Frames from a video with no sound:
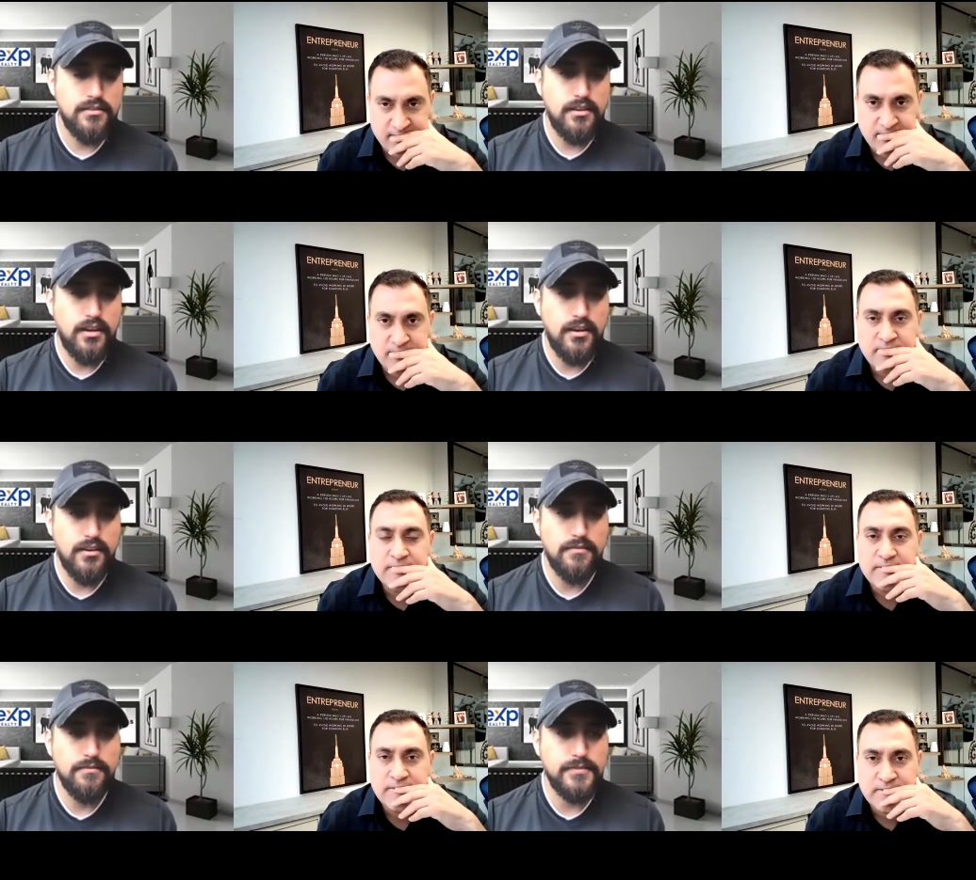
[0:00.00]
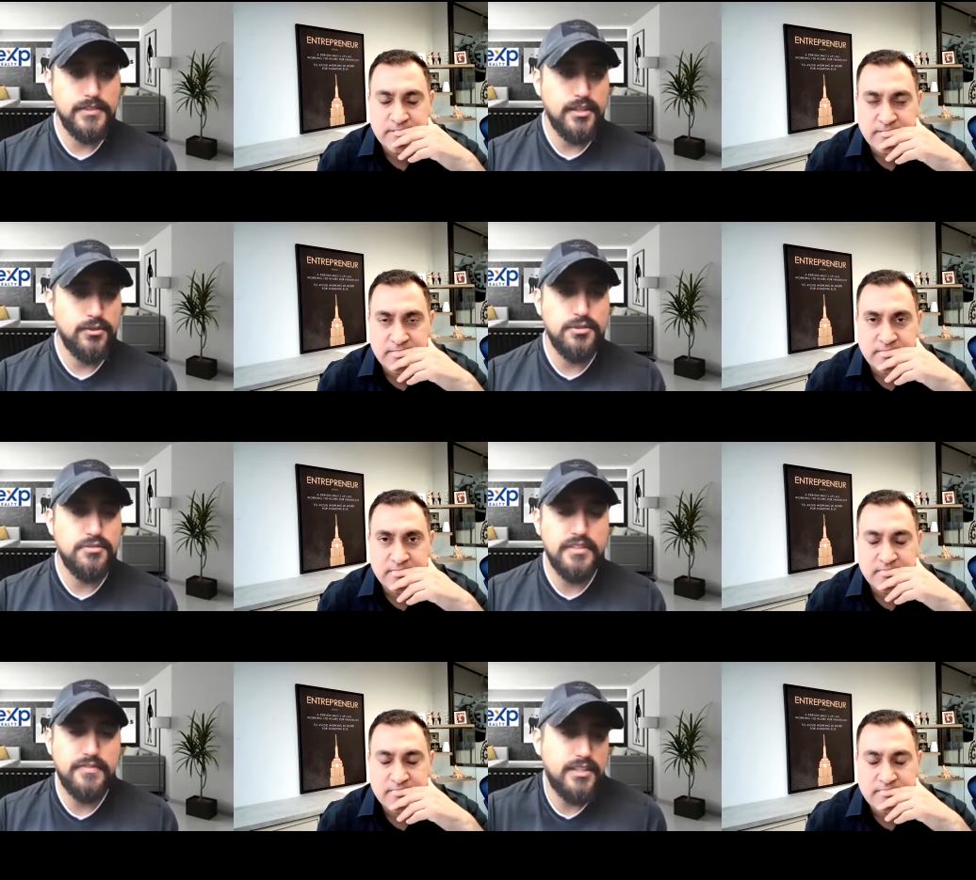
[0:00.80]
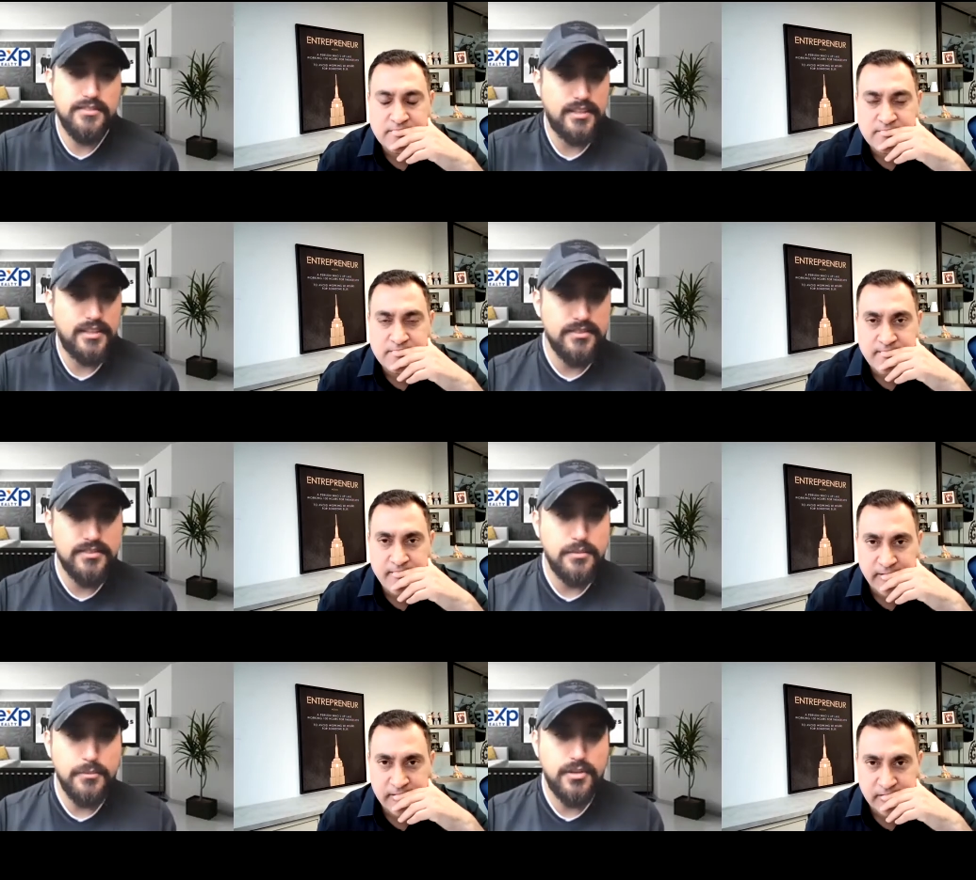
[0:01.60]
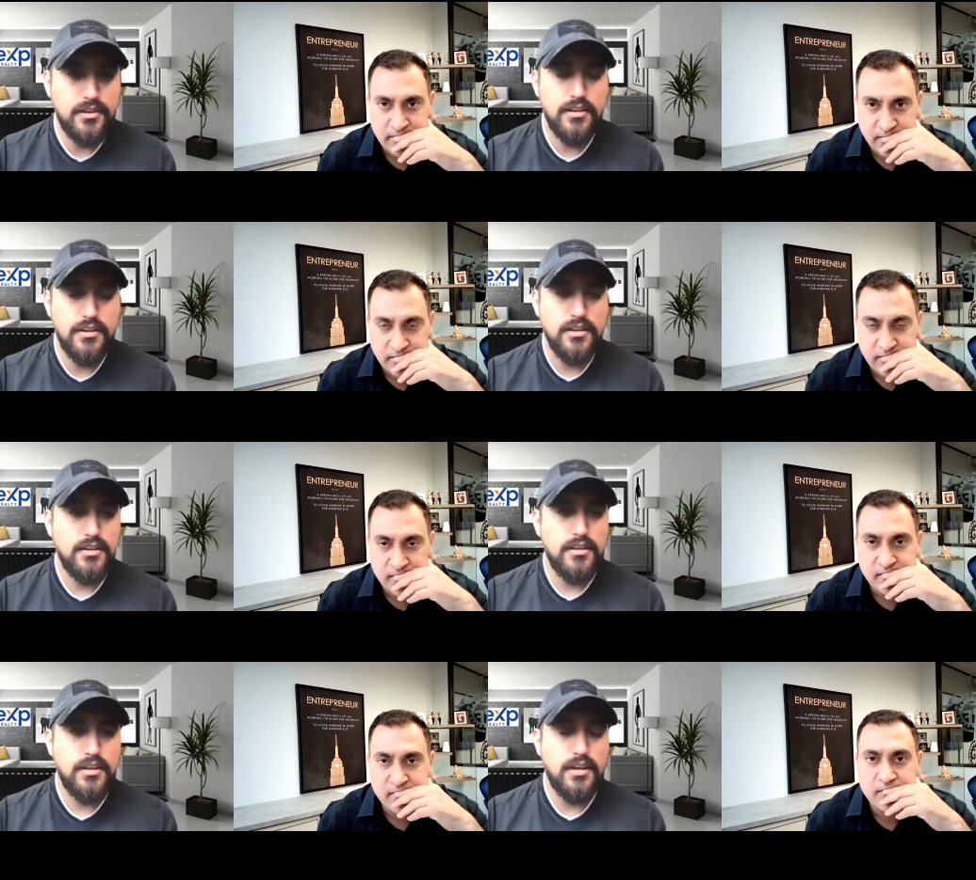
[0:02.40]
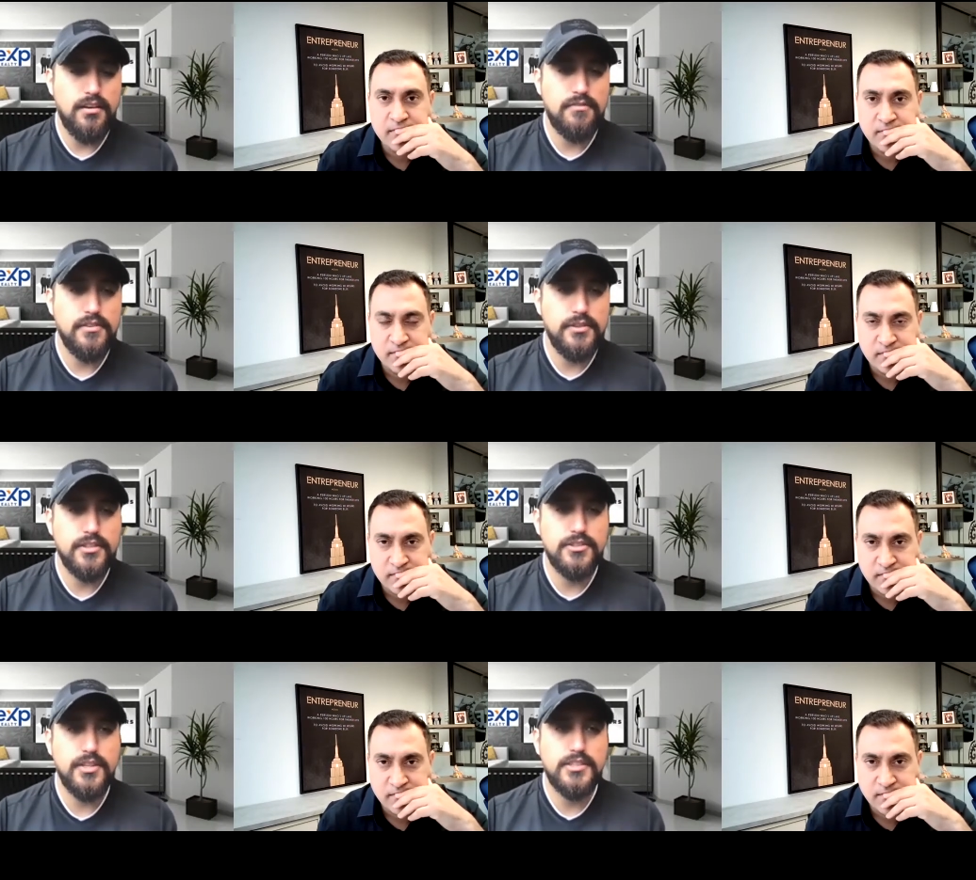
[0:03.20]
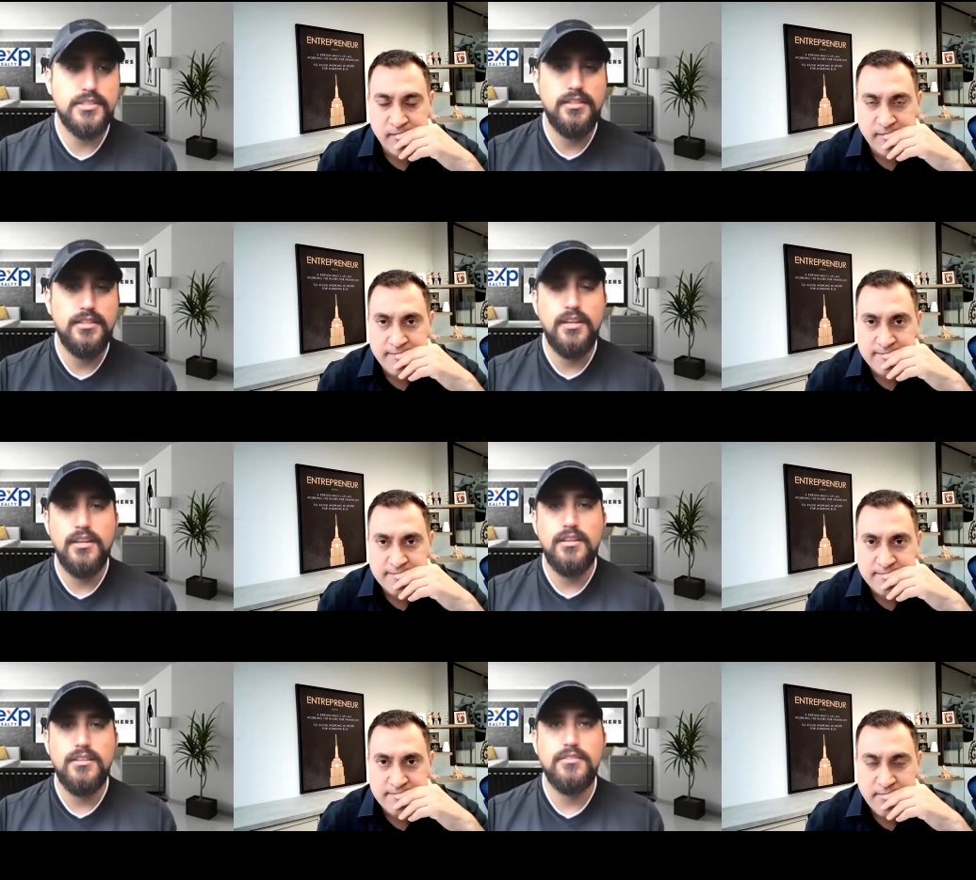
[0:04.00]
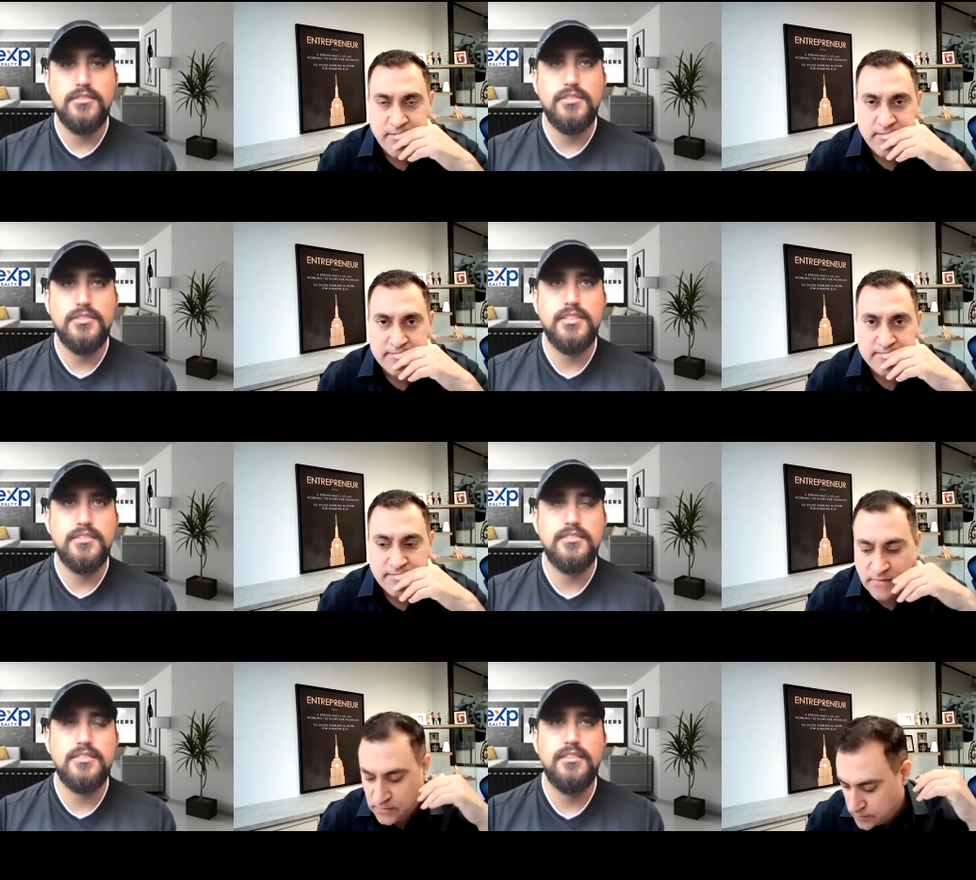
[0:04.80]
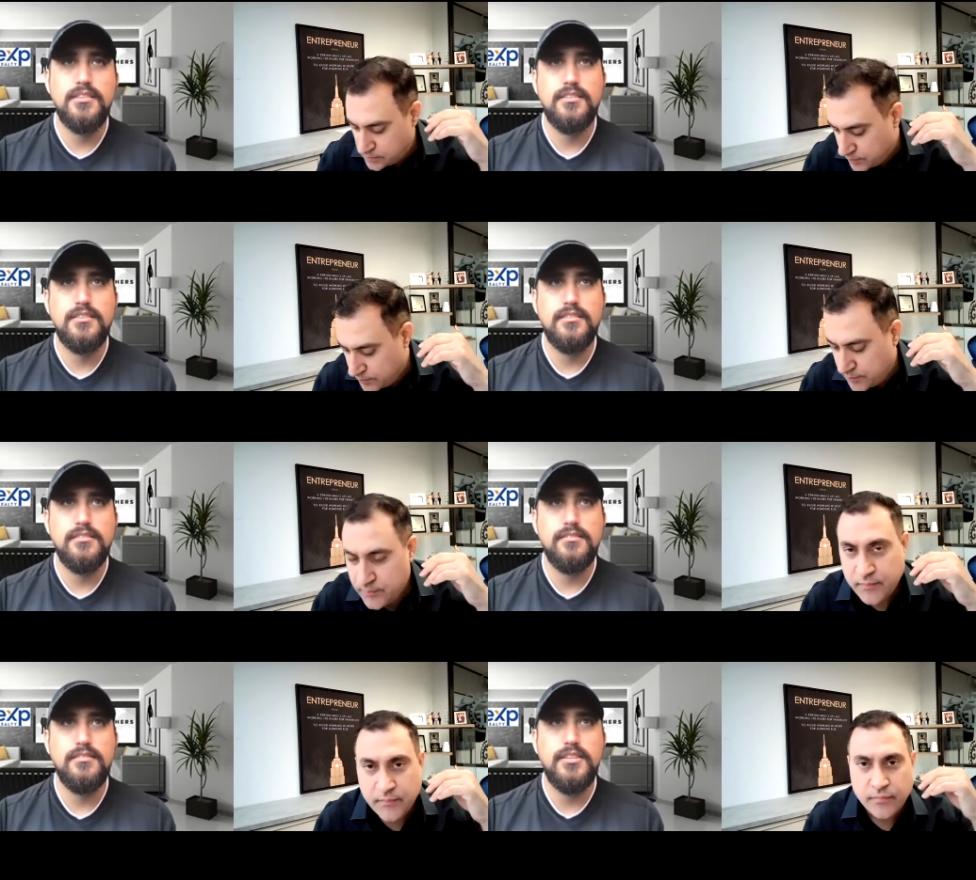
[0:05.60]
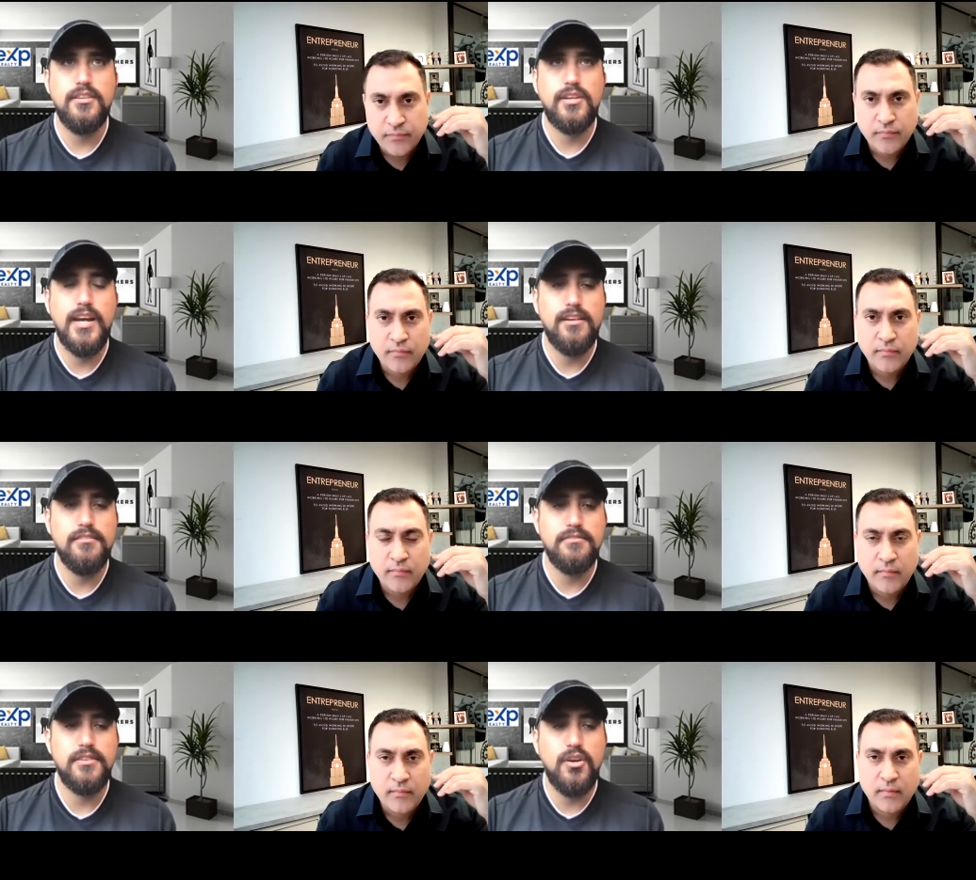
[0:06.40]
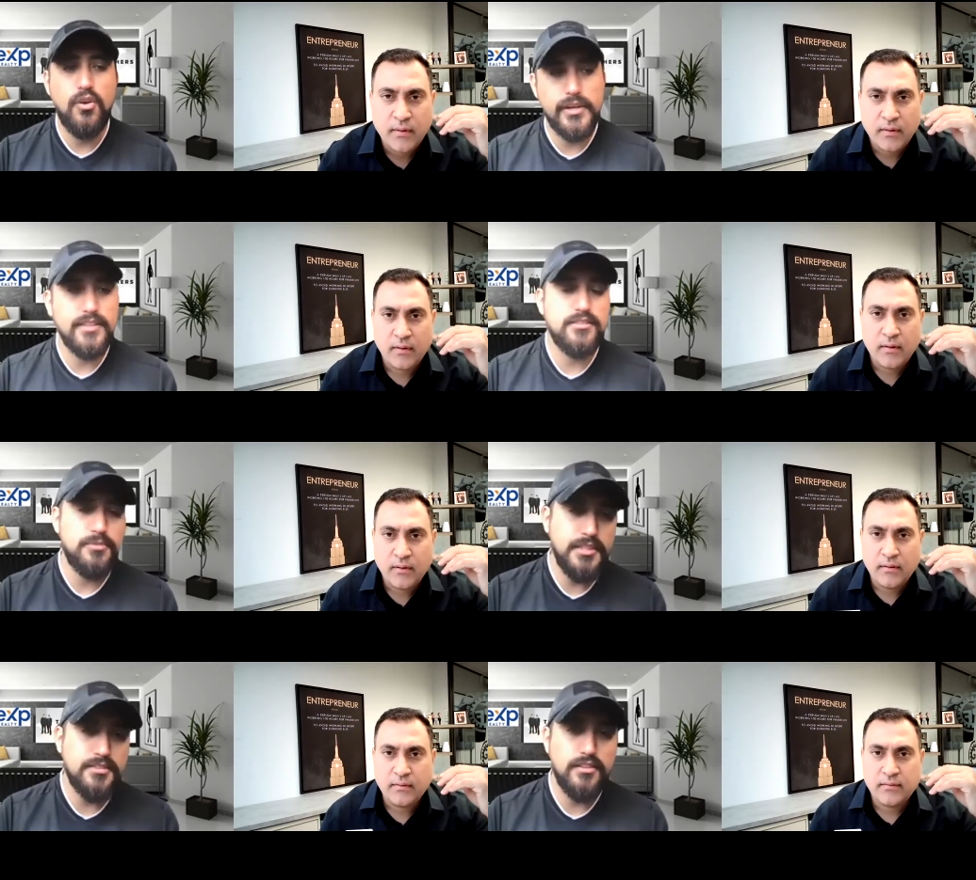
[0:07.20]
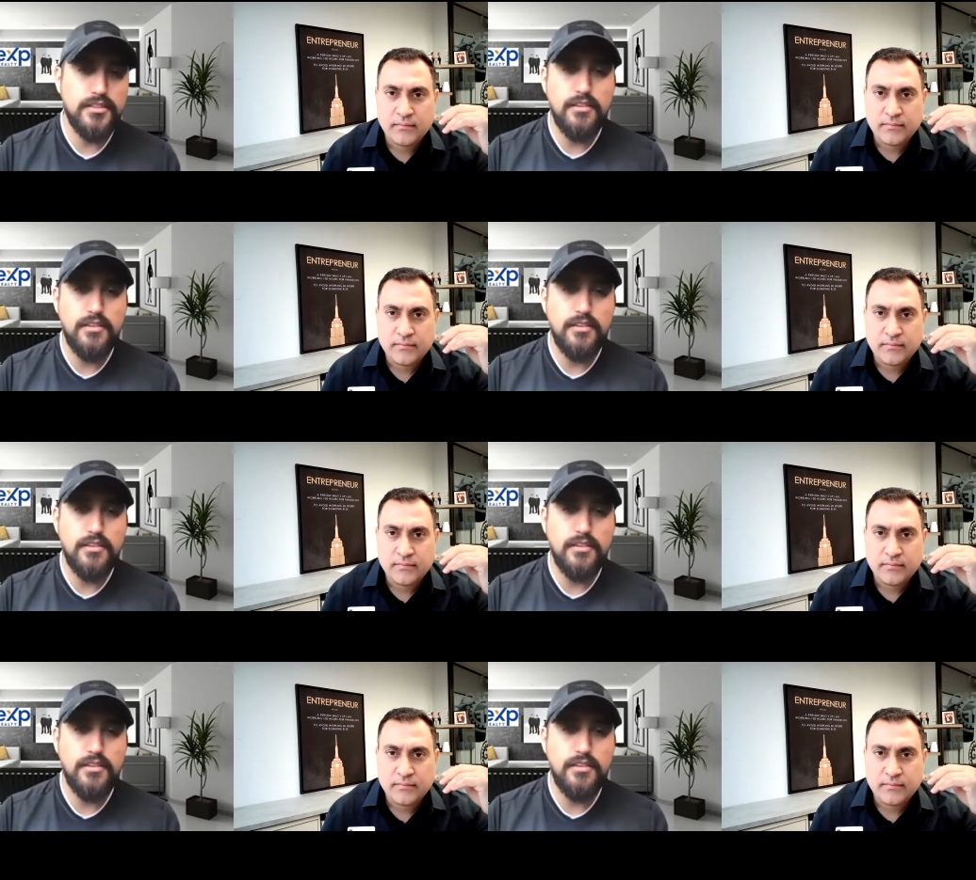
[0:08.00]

Speaker 1: Um, you know, two fifty doesn't exist anymore uh, for new construction. So it's just, you know, kind of going into resale. And then